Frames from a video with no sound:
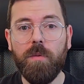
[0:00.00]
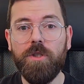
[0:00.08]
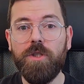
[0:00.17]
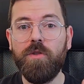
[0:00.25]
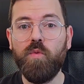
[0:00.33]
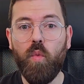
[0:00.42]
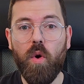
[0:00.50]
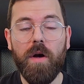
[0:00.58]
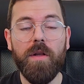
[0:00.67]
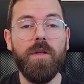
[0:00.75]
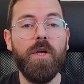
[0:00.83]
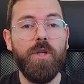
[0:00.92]
which is
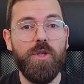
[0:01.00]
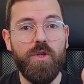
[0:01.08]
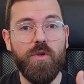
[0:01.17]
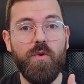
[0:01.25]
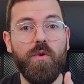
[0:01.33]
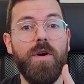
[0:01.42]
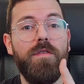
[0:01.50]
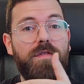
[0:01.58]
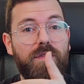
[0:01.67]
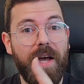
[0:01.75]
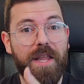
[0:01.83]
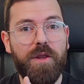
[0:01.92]
1, 2,
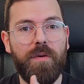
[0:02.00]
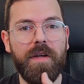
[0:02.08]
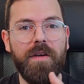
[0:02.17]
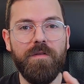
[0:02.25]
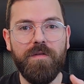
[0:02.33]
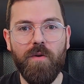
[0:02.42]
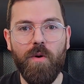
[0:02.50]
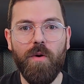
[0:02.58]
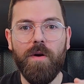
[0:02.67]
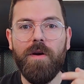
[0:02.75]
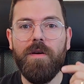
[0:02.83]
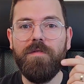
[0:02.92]
flat 3,
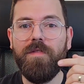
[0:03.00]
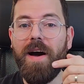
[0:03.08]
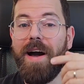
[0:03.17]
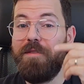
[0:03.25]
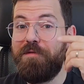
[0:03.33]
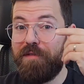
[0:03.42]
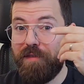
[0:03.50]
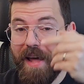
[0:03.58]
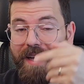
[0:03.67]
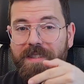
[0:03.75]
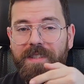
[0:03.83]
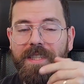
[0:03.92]
4, 5,
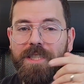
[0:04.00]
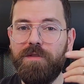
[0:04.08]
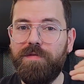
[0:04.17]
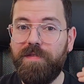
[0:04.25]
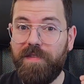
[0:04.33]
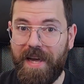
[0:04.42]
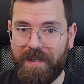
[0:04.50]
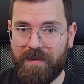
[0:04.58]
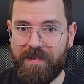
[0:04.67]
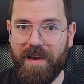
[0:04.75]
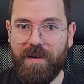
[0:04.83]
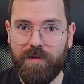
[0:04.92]
flat 6, flat
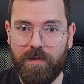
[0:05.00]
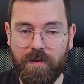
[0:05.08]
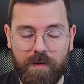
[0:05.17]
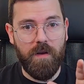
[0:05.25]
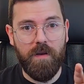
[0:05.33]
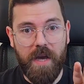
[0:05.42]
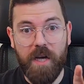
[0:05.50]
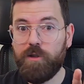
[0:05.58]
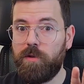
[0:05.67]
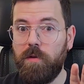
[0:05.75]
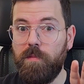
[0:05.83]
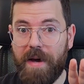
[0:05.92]
7, the
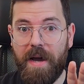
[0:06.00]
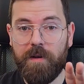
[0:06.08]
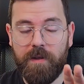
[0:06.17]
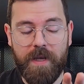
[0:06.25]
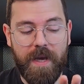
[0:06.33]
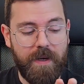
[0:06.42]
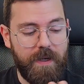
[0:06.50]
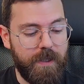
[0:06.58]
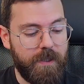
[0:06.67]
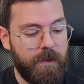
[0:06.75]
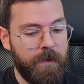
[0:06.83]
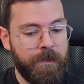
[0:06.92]
natural minor that
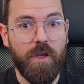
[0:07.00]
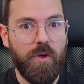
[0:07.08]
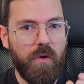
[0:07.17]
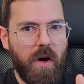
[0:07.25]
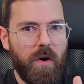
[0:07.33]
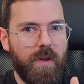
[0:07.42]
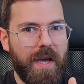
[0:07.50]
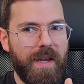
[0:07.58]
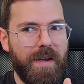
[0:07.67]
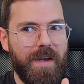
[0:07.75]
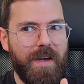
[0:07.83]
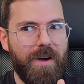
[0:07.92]
is, then you know
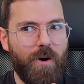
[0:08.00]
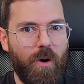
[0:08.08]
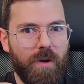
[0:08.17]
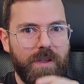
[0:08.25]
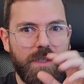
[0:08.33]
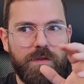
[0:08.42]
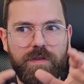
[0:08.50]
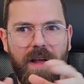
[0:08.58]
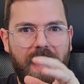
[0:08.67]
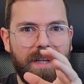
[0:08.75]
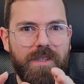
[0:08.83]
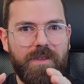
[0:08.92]
that all these
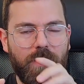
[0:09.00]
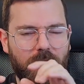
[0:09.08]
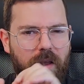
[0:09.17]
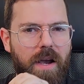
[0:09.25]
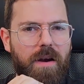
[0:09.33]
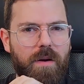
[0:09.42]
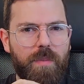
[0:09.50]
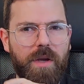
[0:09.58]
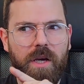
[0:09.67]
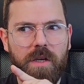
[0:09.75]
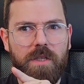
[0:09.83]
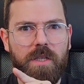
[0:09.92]
flats are there
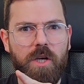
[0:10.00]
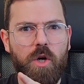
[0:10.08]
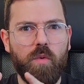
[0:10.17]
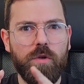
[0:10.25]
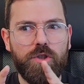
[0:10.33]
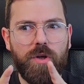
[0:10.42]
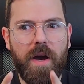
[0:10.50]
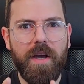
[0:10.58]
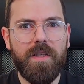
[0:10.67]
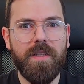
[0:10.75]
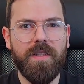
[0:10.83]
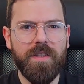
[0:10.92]
because we're
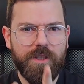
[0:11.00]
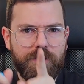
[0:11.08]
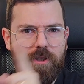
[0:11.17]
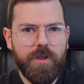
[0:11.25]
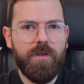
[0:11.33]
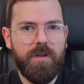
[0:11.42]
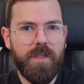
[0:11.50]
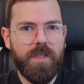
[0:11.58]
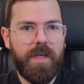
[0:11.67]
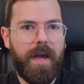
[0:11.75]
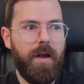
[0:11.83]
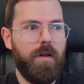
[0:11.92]
trying to discern
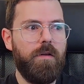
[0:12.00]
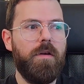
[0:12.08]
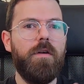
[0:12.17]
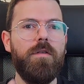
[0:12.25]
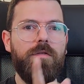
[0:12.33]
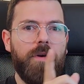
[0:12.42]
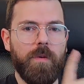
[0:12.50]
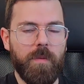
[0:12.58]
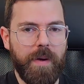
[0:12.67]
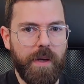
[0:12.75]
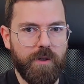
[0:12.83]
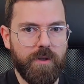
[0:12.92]
the scale from
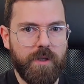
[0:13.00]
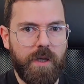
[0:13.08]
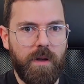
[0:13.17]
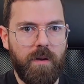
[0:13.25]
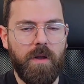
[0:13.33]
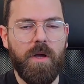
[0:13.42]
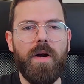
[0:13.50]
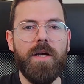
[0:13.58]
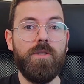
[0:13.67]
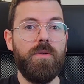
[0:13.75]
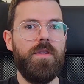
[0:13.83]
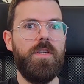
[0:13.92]
the major scale. All
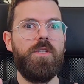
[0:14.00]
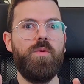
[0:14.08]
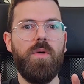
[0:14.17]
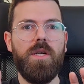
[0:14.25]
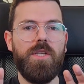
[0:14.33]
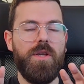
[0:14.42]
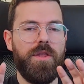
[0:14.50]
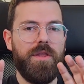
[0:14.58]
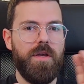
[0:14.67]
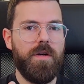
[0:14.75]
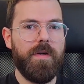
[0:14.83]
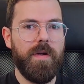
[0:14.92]
right, so this was a
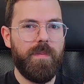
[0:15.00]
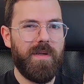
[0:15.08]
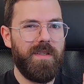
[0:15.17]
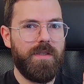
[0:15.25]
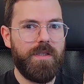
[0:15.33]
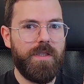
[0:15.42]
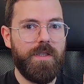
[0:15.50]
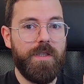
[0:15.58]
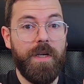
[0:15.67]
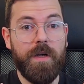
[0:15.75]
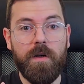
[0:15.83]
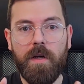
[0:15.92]
theory,
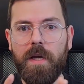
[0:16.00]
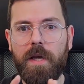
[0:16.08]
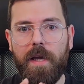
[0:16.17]
parentheses here.